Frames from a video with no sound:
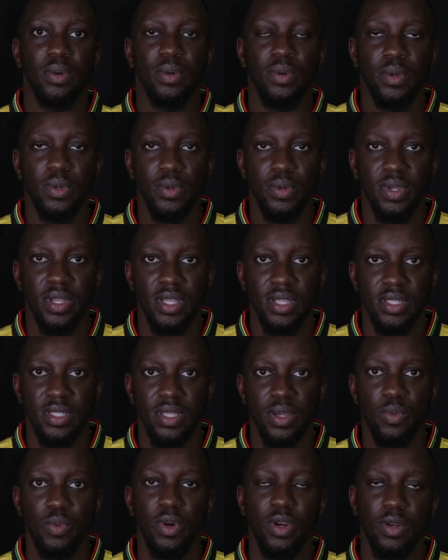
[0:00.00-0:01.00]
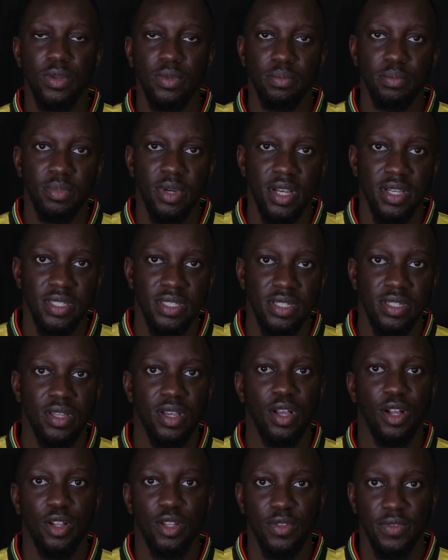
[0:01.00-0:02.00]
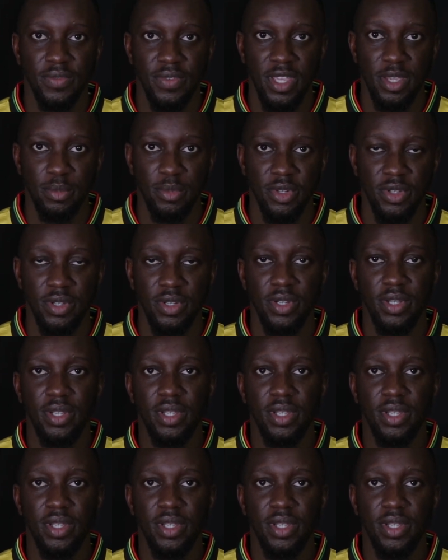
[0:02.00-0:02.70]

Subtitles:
who is a World Boxing Hall of Famer,